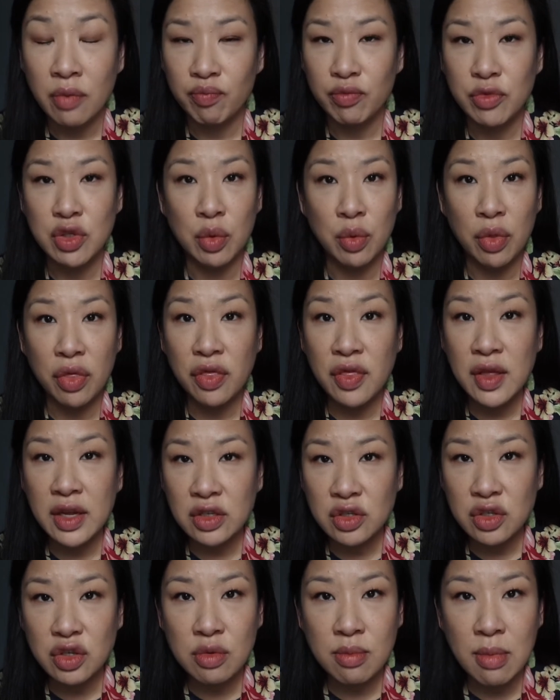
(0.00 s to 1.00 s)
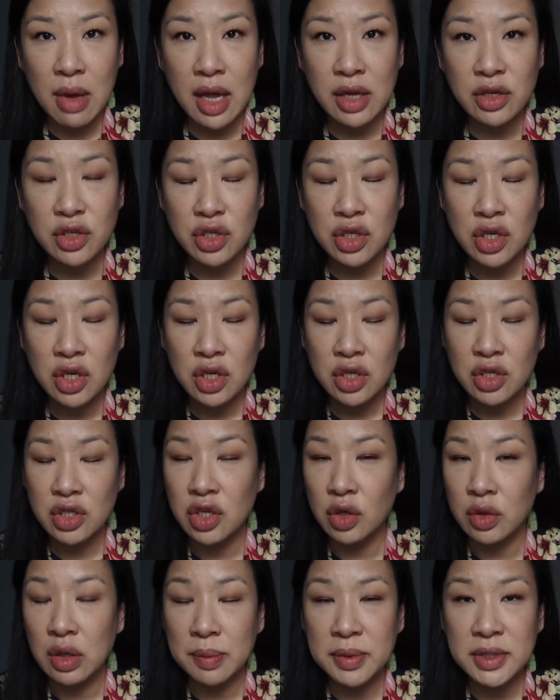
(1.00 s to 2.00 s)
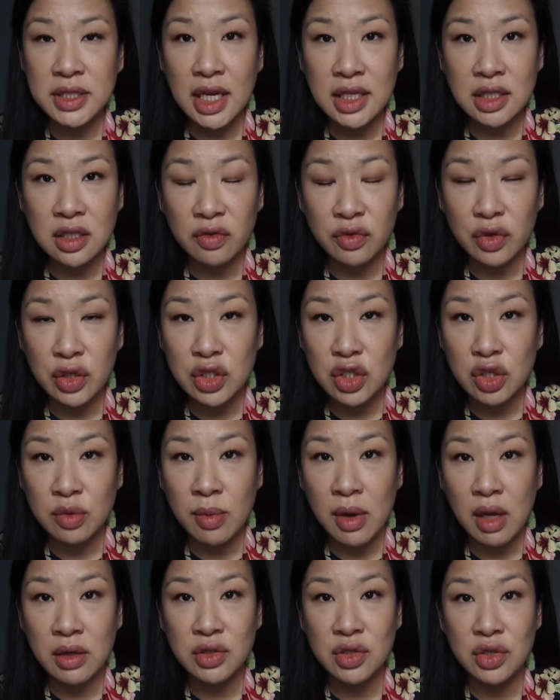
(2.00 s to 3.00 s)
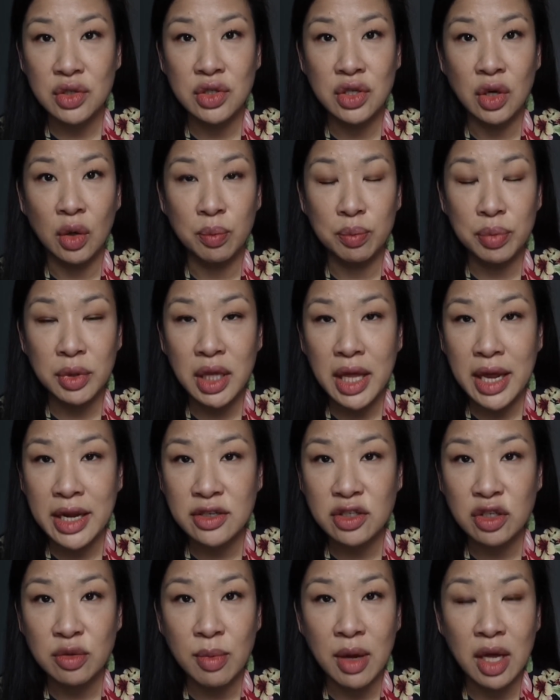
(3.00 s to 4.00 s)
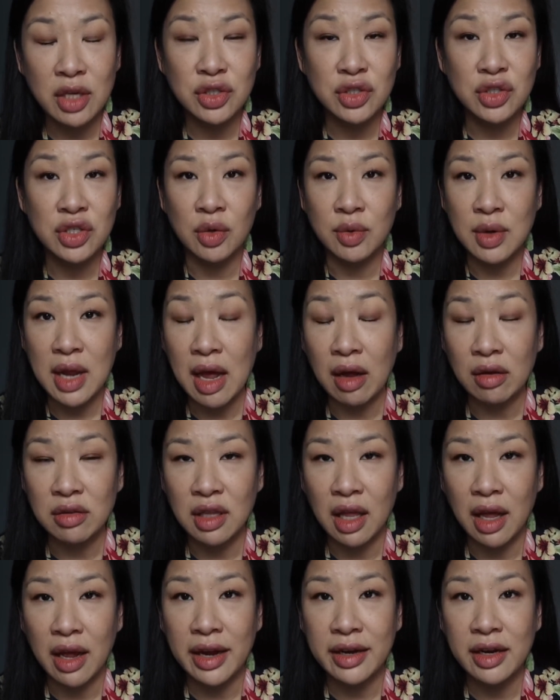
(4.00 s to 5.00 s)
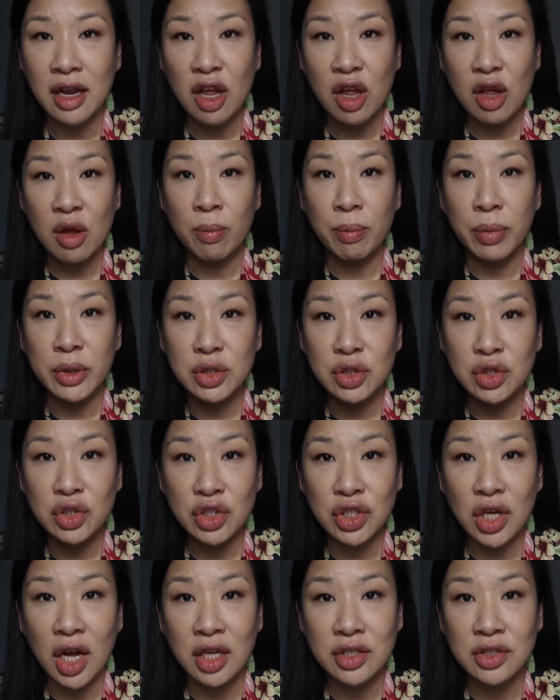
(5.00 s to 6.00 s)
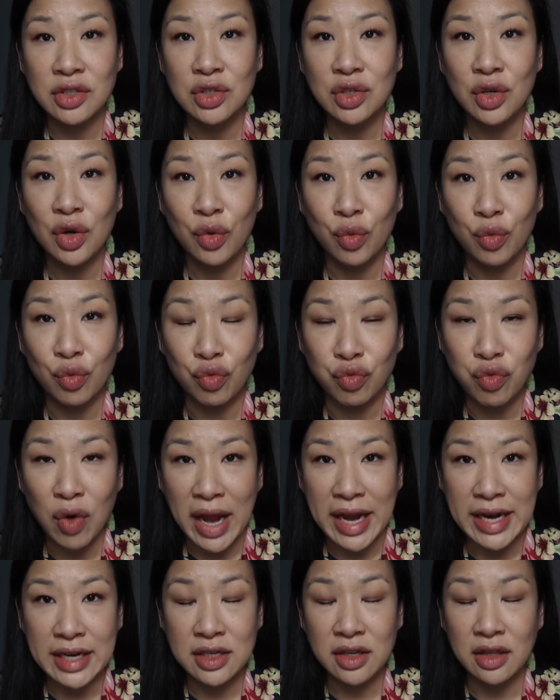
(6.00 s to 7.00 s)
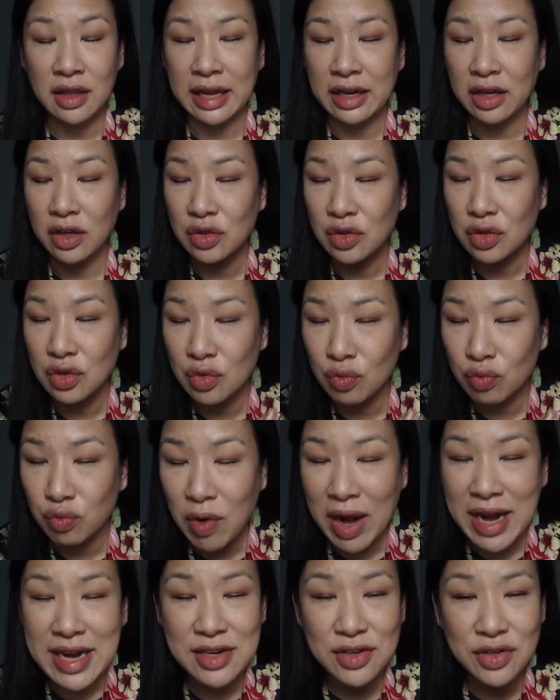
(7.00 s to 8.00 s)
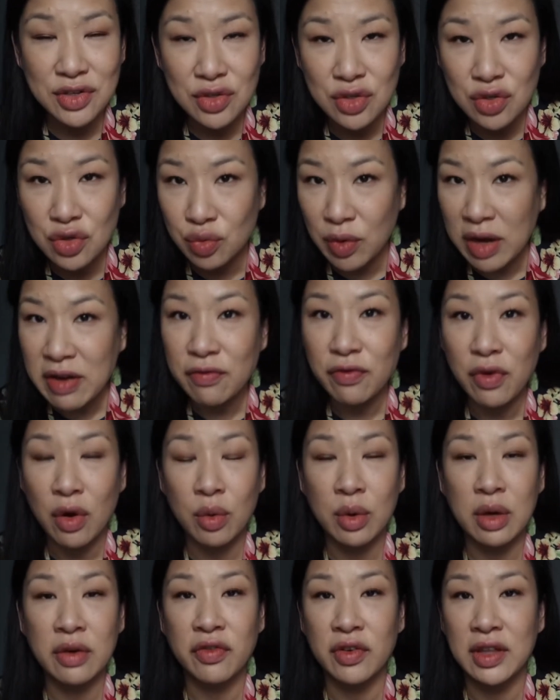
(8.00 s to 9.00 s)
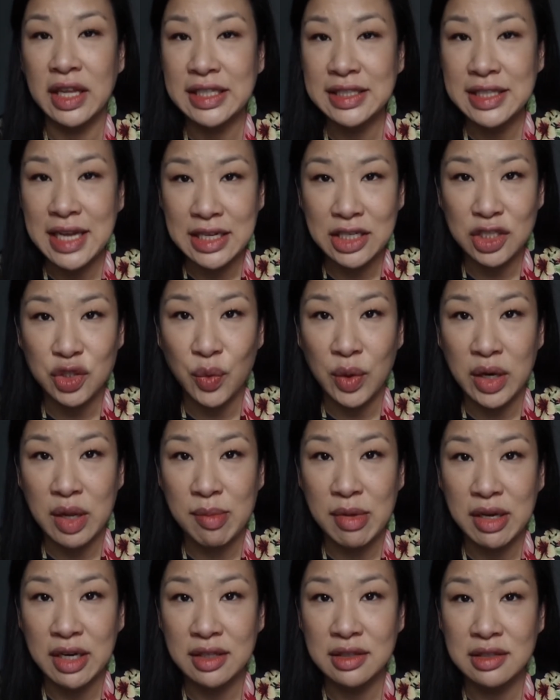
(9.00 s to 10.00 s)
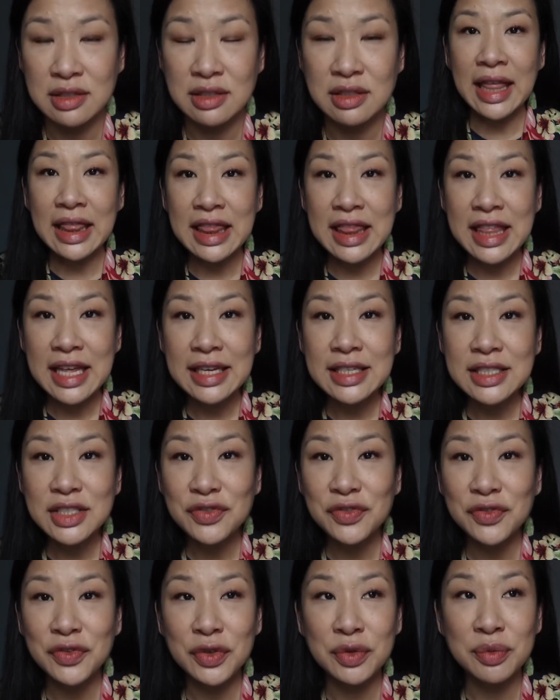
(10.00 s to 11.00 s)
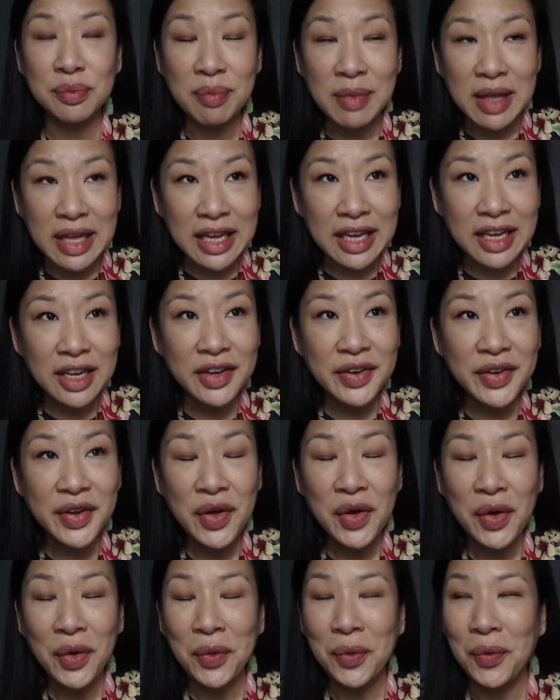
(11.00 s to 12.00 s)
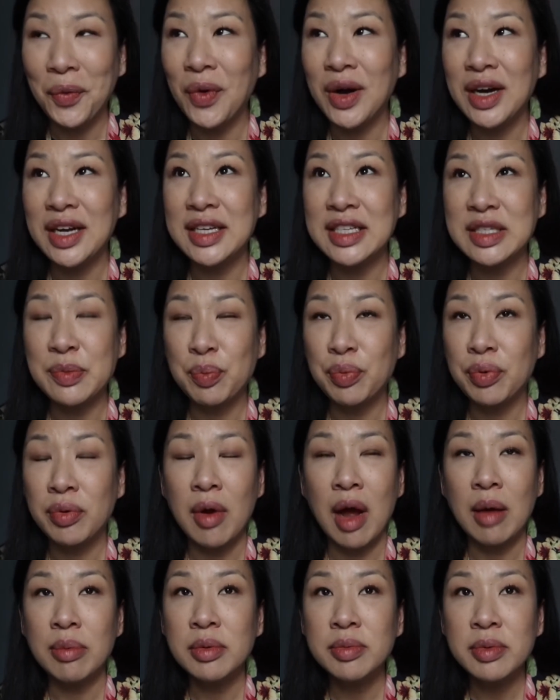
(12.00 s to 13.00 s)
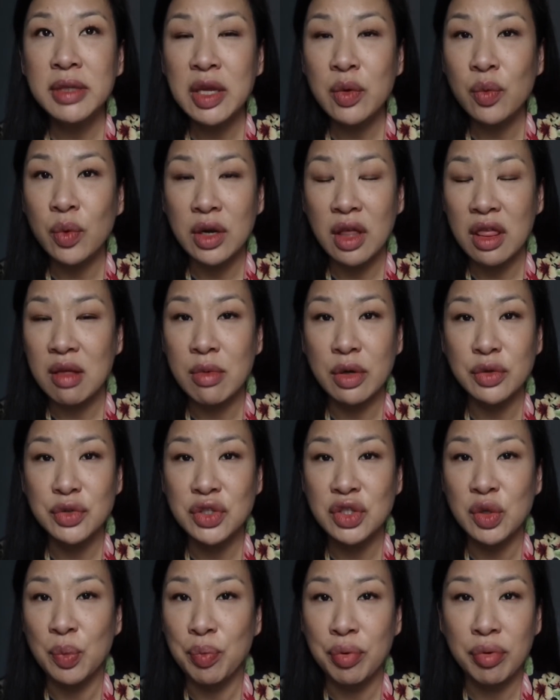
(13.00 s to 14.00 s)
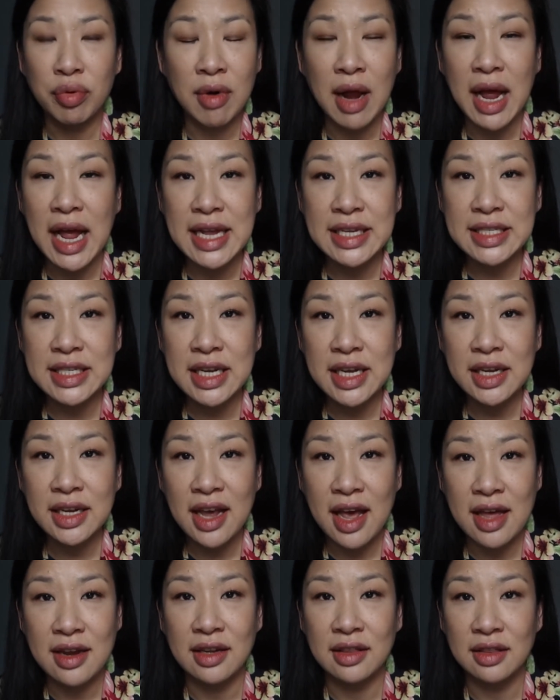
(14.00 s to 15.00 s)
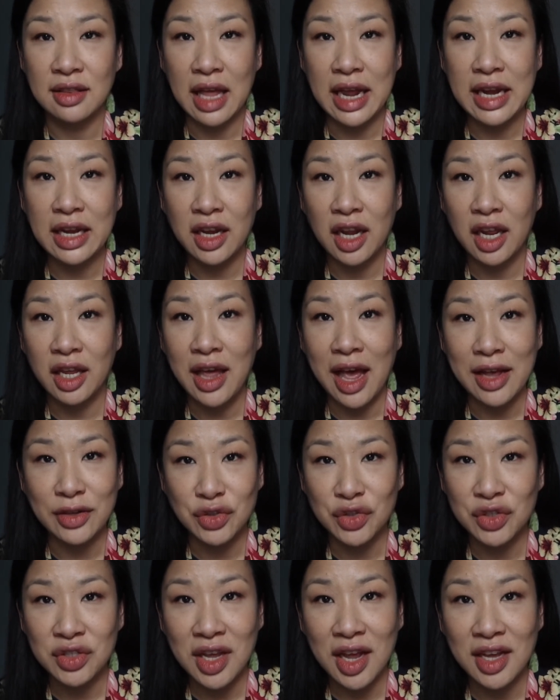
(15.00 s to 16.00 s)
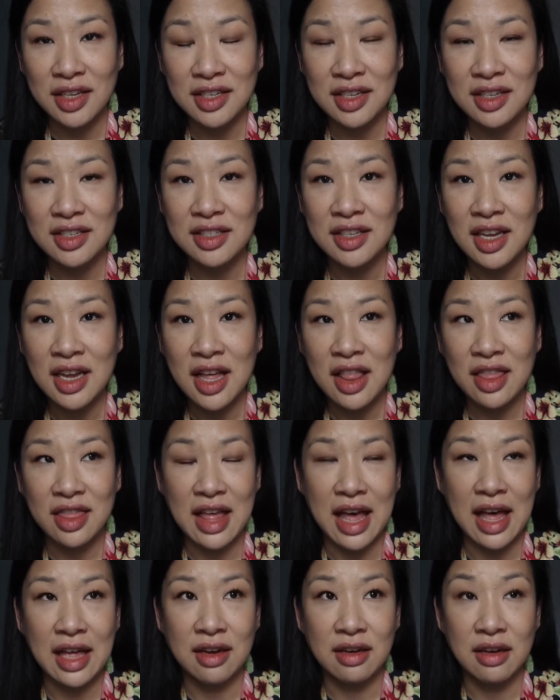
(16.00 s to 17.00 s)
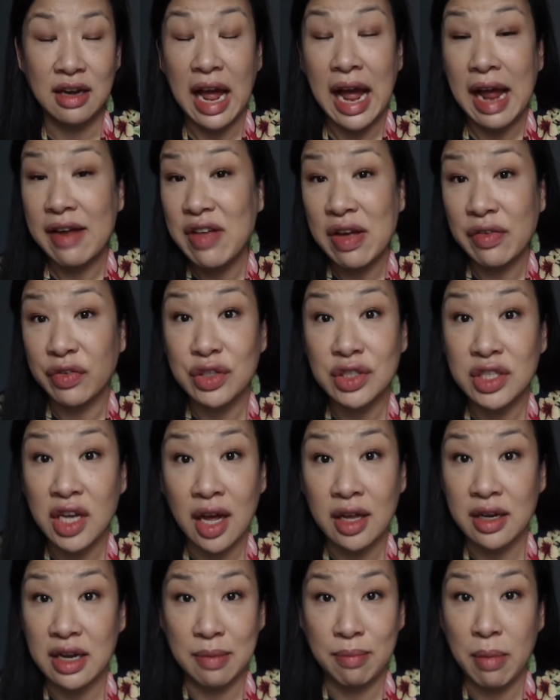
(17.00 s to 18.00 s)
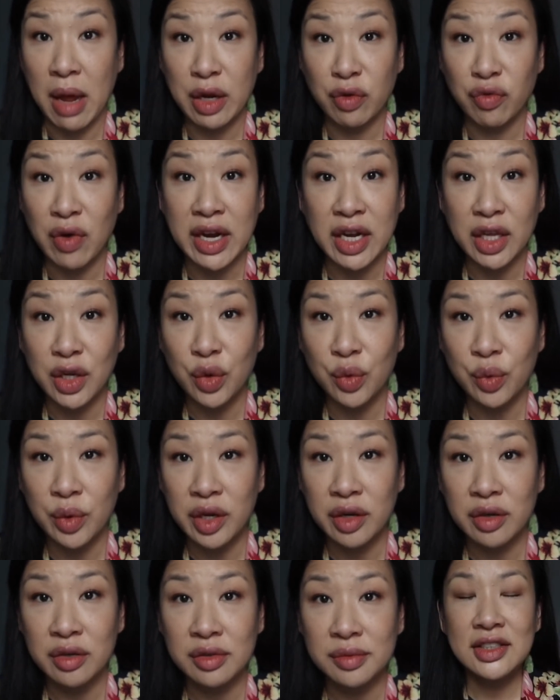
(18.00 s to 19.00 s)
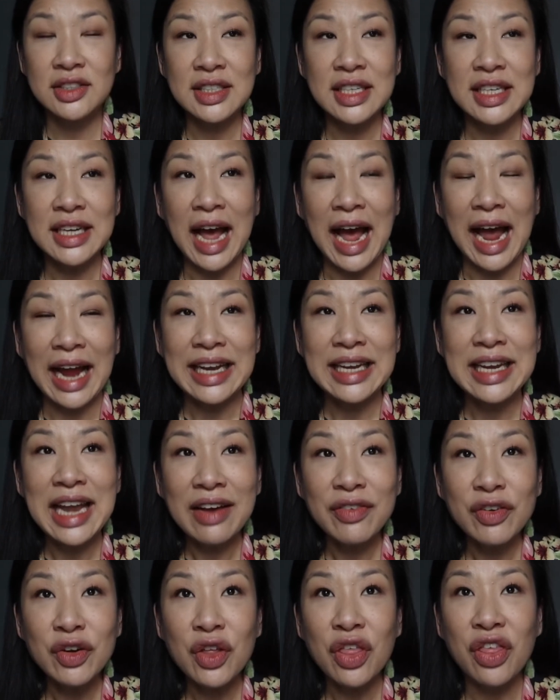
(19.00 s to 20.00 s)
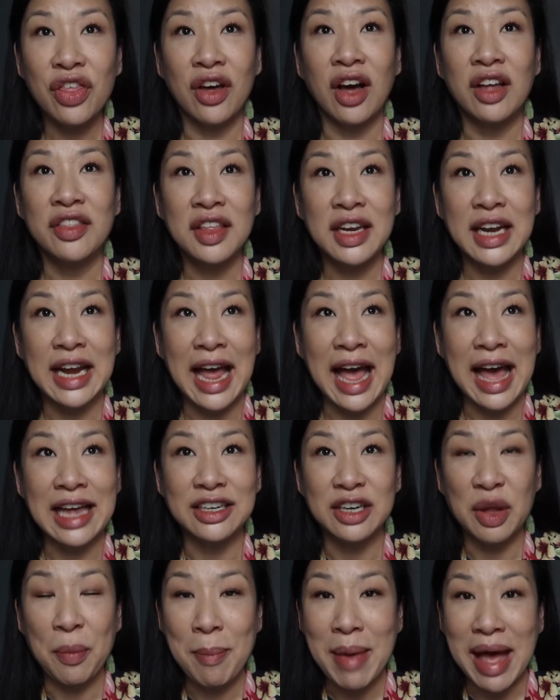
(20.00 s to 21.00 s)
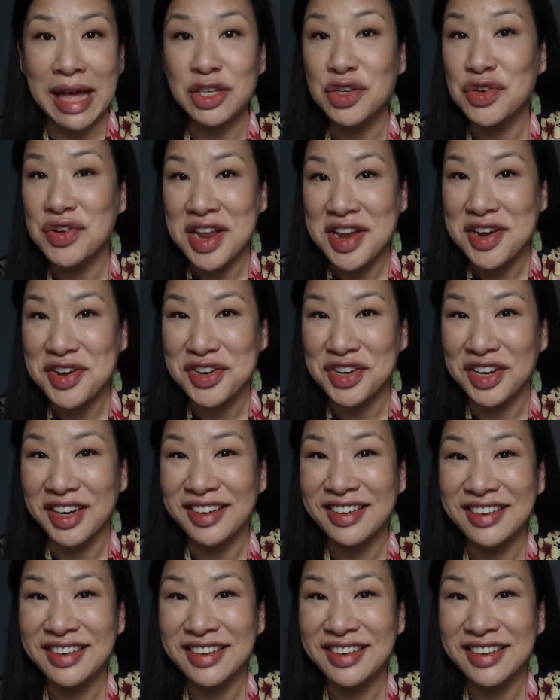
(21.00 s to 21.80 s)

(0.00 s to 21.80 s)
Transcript: Don't think too much, don't obsess over it too much, don't plan too much, don't outline, but just write. Like write straightforward for like 10 to 20 minutes. And this for me was probably one of the most surprising and enlightening exercises that I've ever done in my writing career. You see, I never thought that I had an imagination.